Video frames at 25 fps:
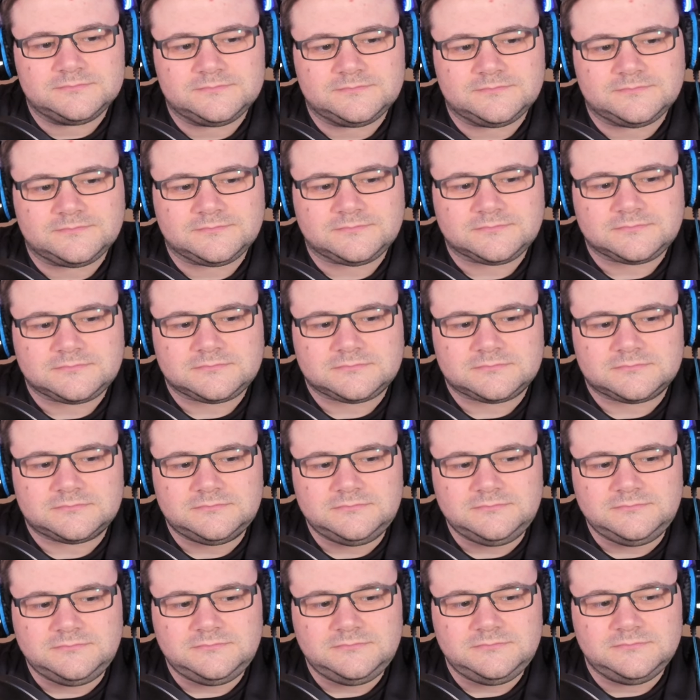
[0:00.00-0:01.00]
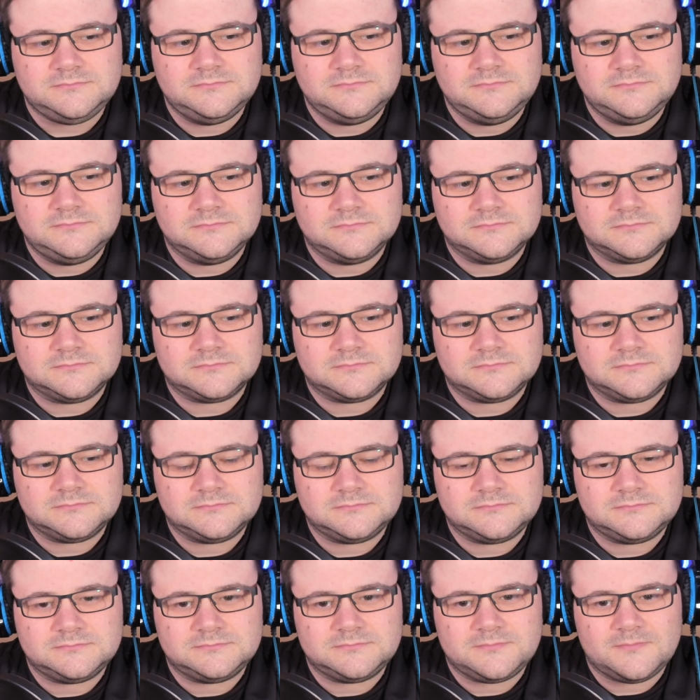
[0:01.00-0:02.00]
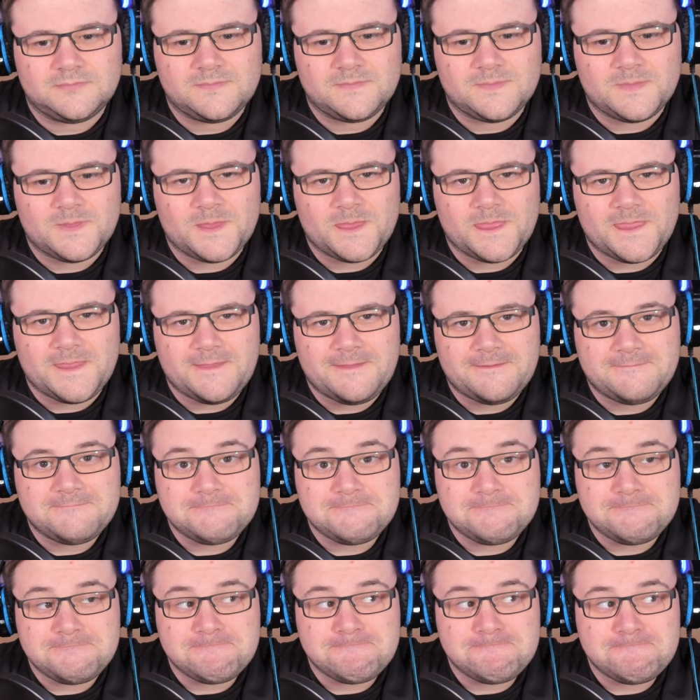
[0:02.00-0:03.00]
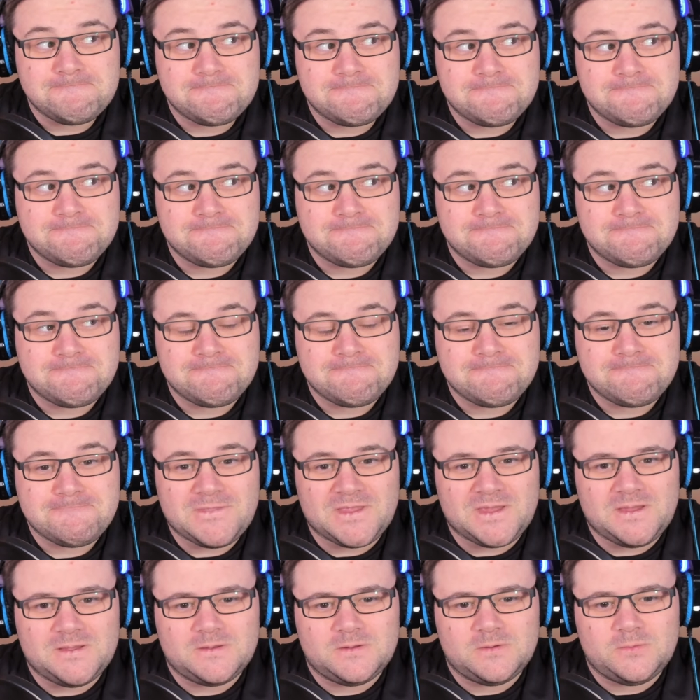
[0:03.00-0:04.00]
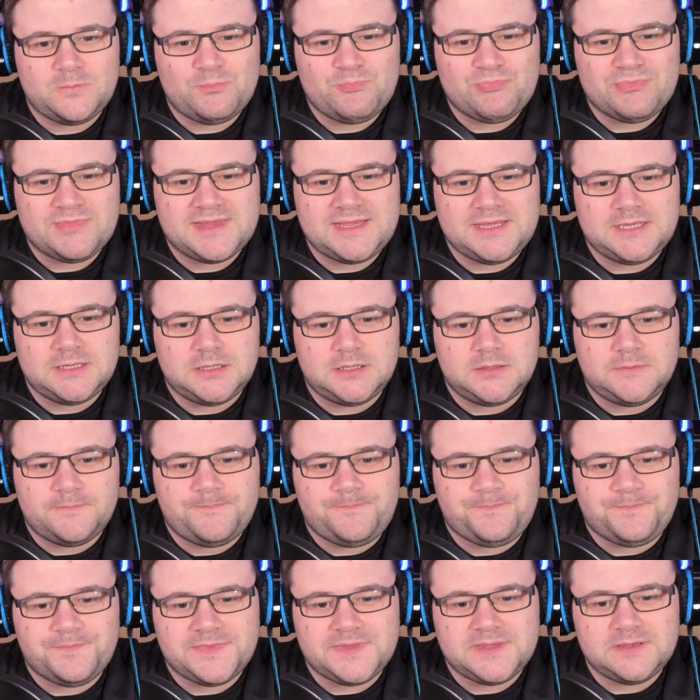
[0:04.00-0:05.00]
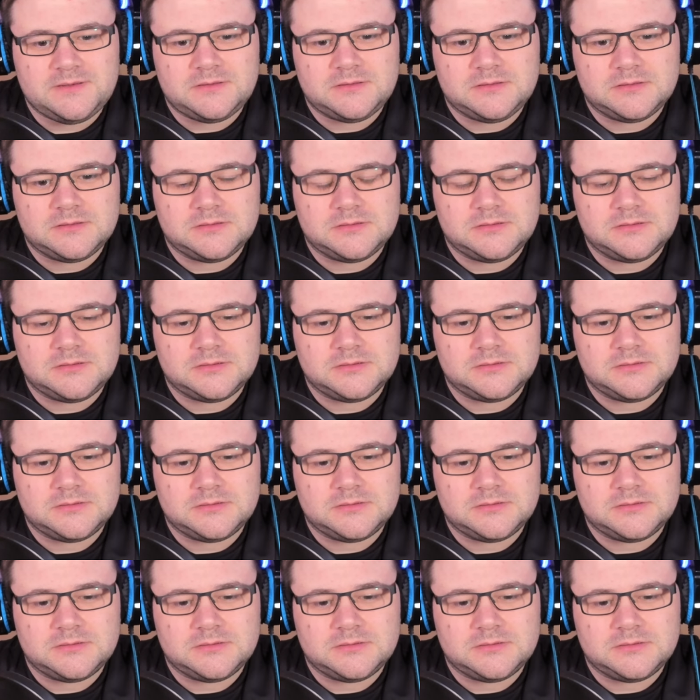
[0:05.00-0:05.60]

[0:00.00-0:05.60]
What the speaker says: I still kept my mouth shut. I don't know why.